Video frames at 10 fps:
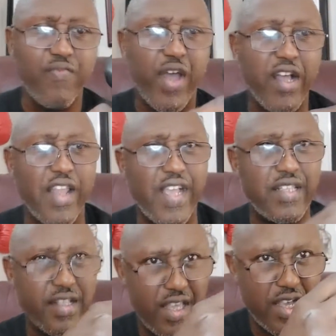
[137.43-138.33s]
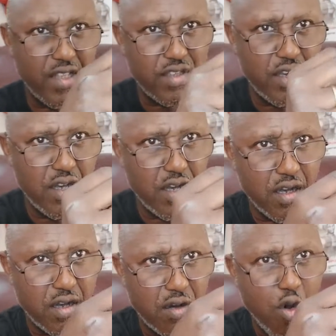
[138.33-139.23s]
I like that they got the
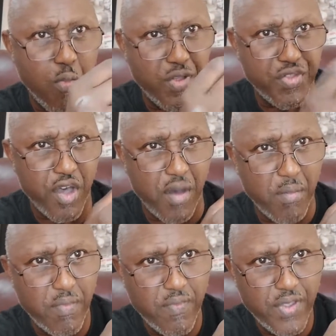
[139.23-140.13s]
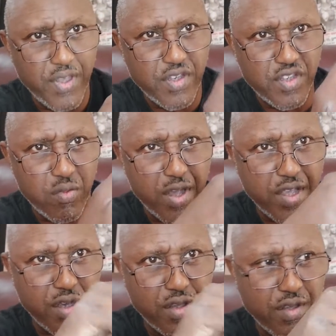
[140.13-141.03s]
open thumb. See where your